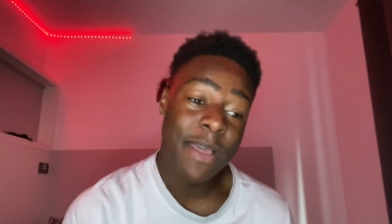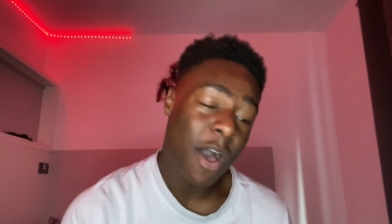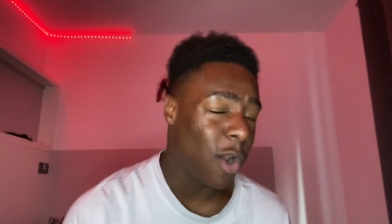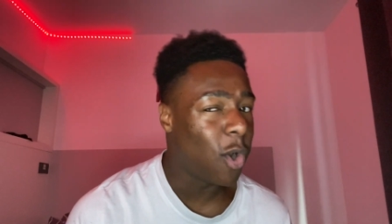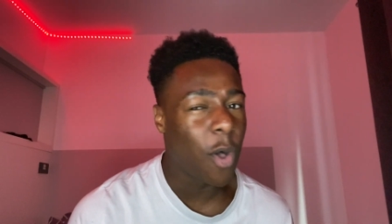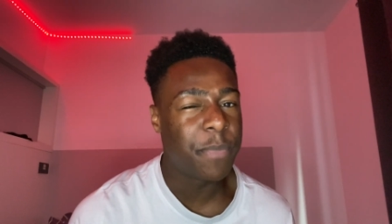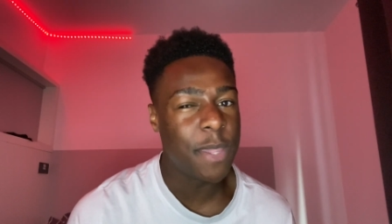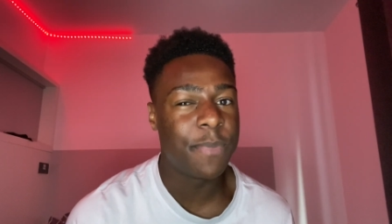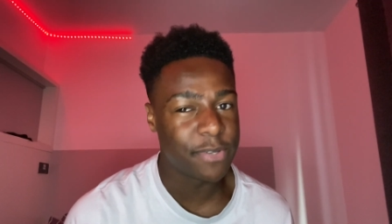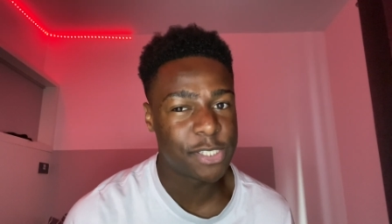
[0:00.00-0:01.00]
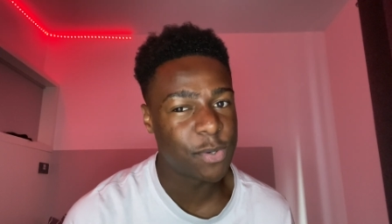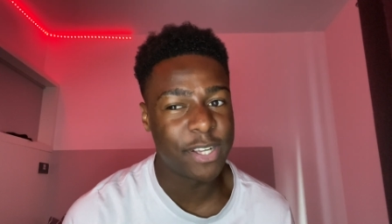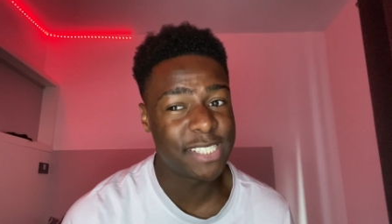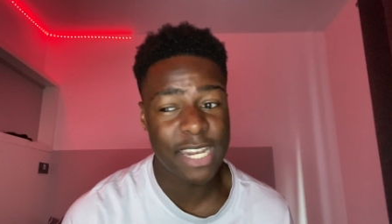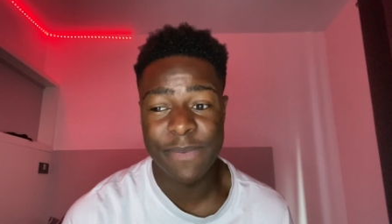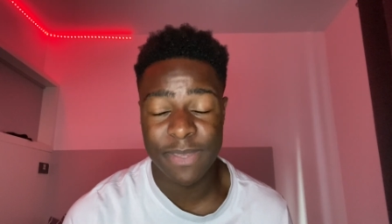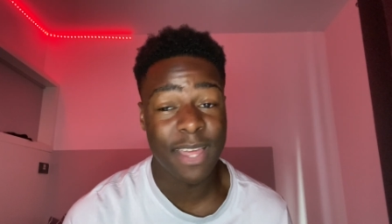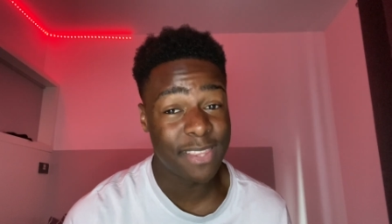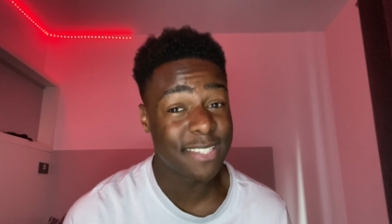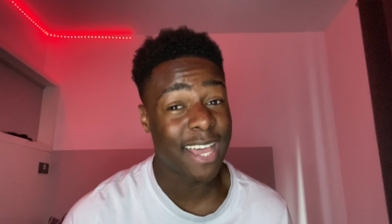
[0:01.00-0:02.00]
A lot of people on Twitter are telling me
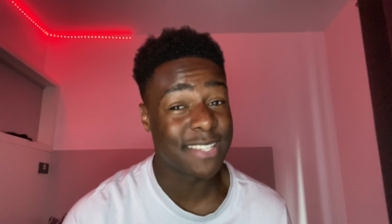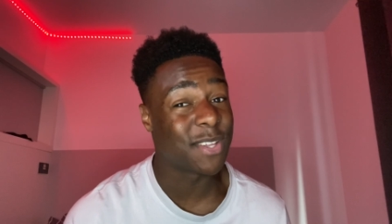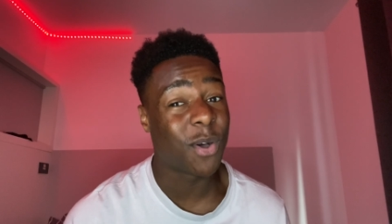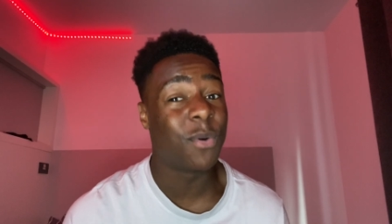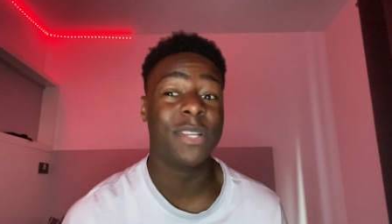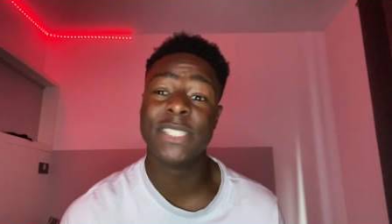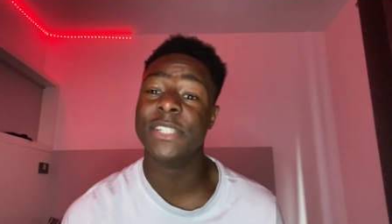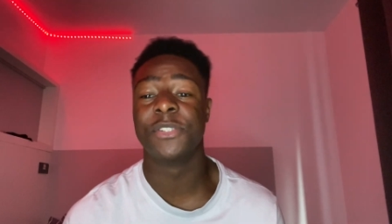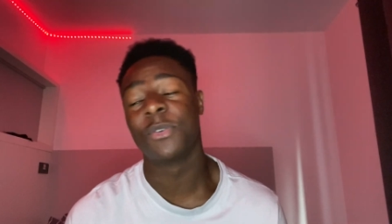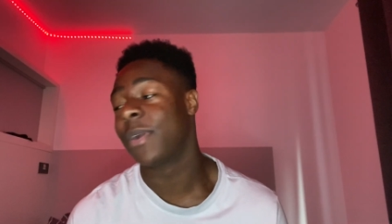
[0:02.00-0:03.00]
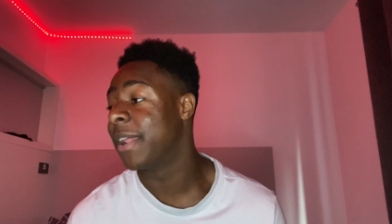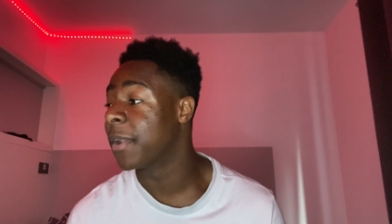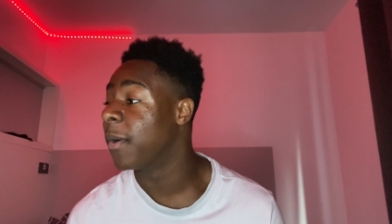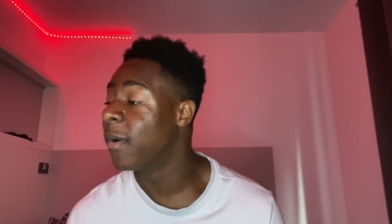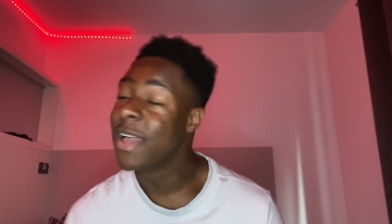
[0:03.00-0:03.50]
that this guy's the coldest in drill right now,